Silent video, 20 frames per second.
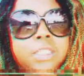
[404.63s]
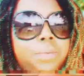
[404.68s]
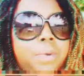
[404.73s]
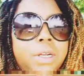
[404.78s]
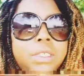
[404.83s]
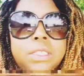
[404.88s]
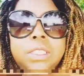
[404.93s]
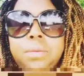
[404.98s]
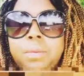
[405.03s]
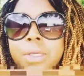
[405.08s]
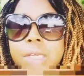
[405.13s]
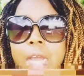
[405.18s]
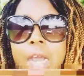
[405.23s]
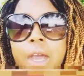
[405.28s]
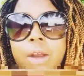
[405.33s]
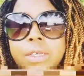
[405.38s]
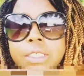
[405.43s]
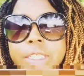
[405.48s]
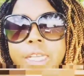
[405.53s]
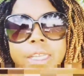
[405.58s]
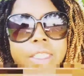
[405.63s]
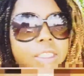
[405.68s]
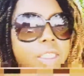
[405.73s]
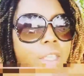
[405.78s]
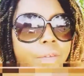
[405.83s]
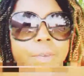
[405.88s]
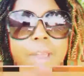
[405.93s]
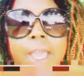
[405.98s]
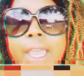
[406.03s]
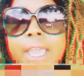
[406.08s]
This person even called and checked
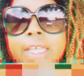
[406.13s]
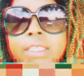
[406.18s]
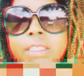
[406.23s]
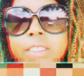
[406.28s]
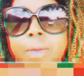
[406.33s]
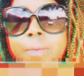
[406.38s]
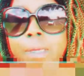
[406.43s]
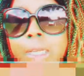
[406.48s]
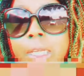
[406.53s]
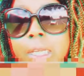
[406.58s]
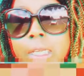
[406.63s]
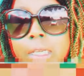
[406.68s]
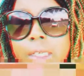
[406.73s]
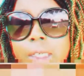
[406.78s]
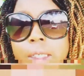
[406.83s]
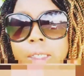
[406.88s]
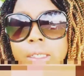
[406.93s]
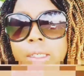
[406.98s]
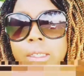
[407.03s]
to see if I had something to eat.